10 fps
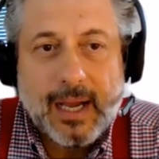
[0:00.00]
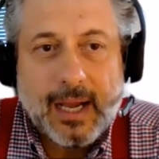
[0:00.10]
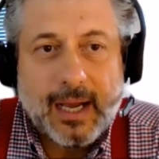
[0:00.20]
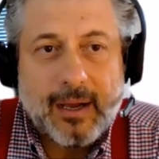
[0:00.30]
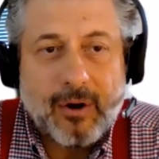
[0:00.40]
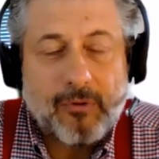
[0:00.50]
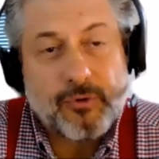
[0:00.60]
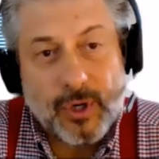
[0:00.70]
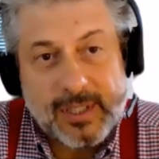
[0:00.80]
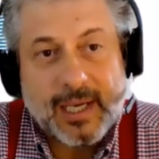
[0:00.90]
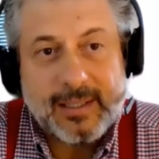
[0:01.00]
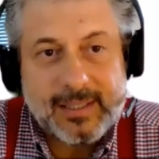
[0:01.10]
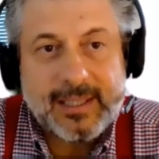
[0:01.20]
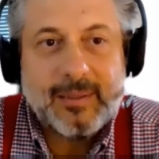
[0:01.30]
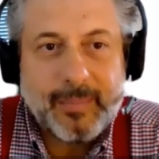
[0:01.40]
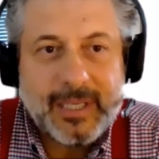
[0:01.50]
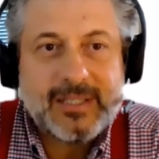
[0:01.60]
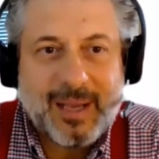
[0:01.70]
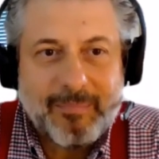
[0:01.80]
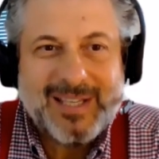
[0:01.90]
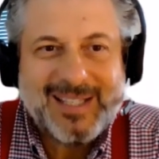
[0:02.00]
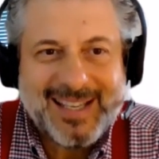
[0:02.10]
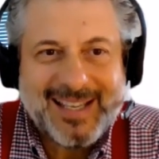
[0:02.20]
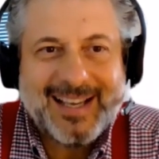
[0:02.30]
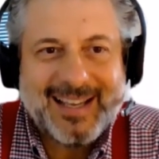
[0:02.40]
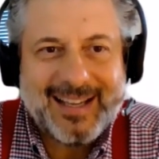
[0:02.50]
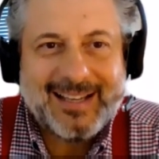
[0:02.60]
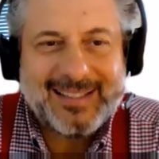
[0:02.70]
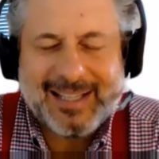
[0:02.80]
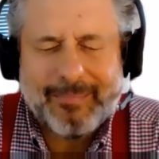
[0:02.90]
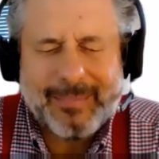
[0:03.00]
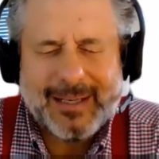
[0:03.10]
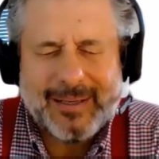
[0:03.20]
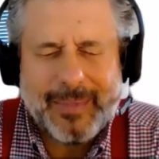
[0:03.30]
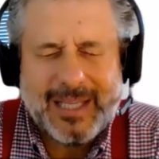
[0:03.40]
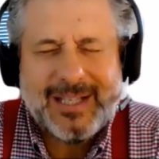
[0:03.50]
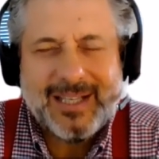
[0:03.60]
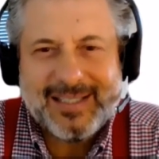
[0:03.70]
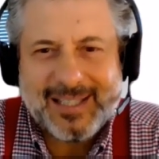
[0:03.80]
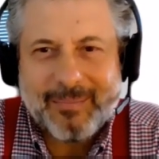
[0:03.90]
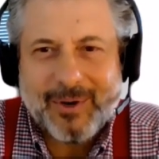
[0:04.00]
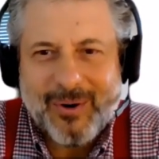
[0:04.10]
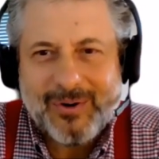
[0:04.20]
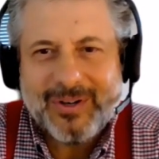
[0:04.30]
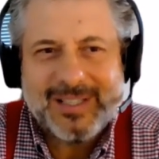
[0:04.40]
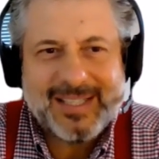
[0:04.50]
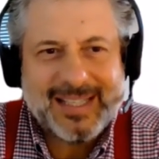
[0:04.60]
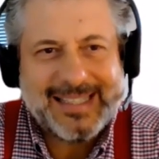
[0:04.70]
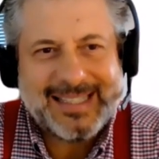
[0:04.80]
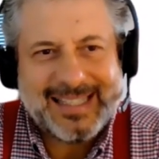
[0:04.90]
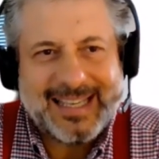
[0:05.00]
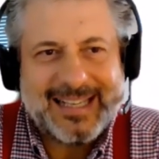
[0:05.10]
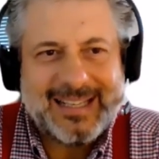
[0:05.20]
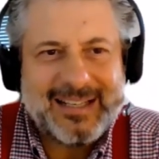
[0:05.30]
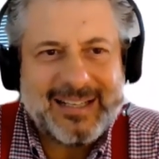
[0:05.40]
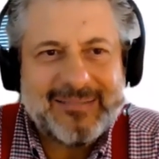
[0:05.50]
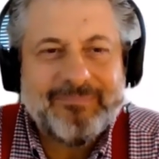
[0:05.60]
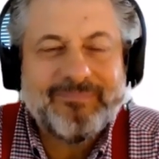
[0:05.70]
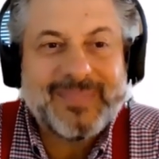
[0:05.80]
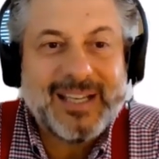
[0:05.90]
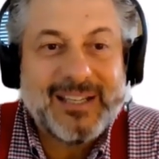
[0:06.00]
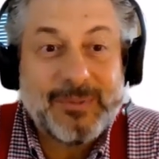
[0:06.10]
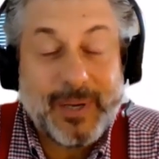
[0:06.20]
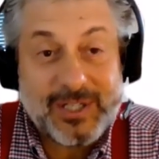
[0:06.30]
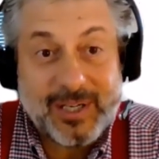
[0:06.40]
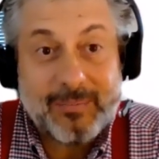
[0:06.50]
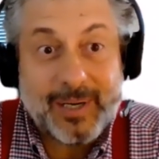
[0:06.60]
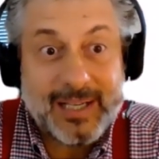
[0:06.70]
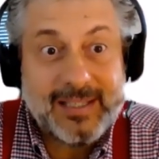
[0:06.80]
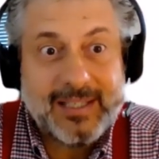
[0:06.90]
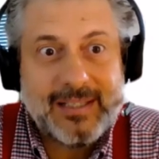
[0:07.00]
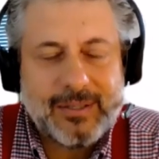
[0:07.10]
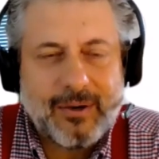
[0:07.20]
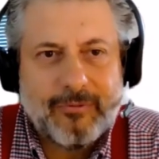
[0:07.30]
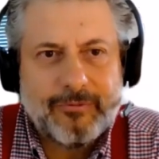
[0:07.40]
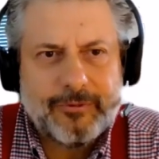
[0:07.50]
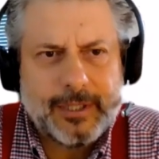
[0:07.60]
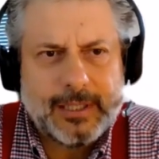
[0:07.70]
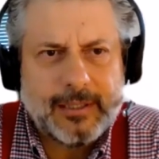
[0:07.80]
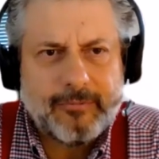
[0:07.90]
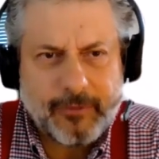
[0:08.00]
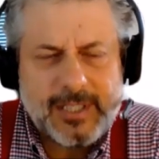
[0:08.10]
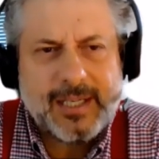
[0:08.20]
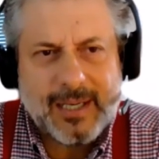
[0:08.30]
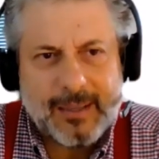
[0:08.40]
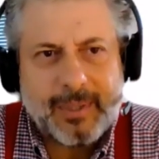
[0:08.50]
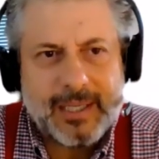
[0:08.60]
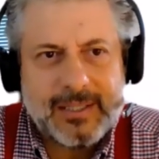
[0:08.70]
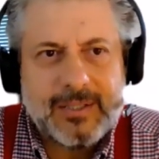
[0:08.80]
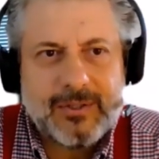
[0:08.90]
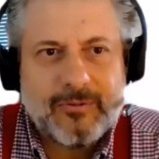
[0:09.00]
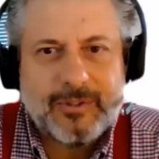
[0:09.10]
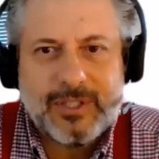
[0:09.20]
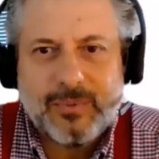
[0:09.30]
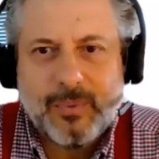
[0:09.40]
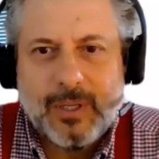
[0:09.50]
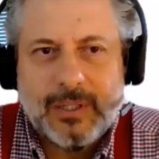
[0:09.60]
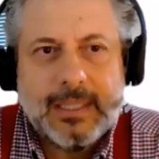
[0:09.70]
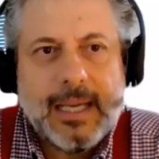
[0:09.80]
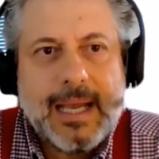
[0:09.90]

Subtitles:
Of course, I still miss some meetings and congresses in special places of physical places of this world.